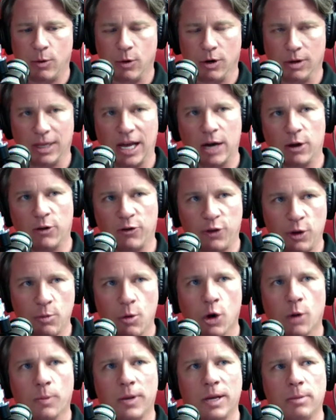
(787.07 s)
We're allowed a few
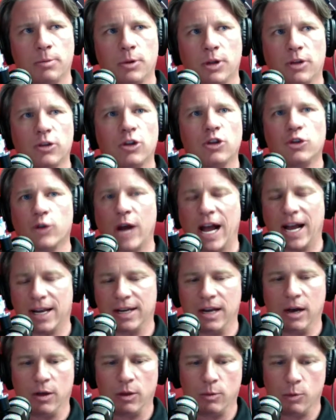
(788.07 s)
more people at the track now